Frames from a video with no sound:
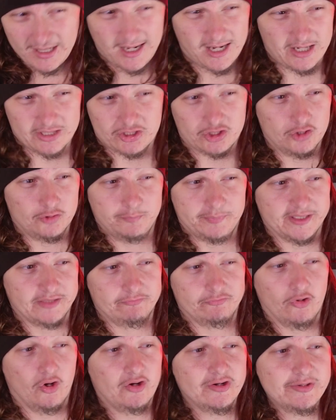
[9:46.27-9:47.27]
I could be
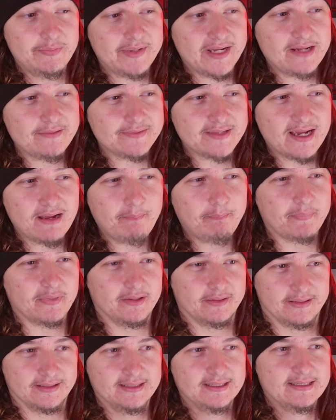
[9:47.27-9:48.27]
wrong about that,
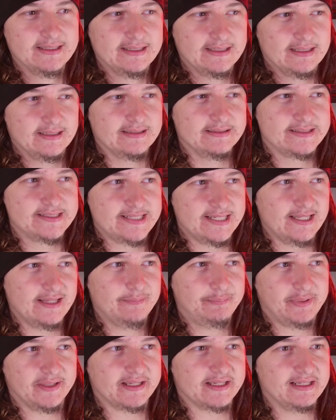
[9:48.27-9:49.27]
but
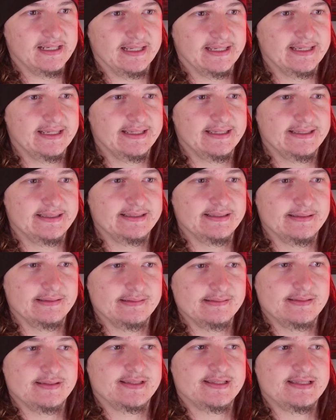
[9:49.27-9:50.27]
typically
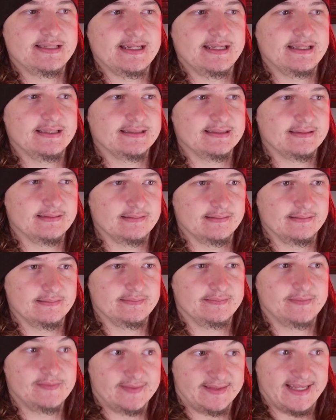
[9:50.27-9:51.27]
seeing
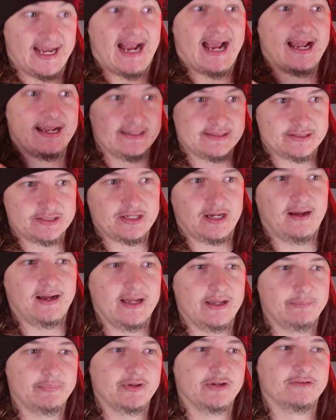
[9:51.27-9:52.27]
that
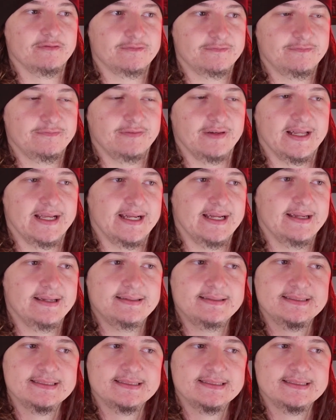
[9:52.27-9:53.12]
type of flare,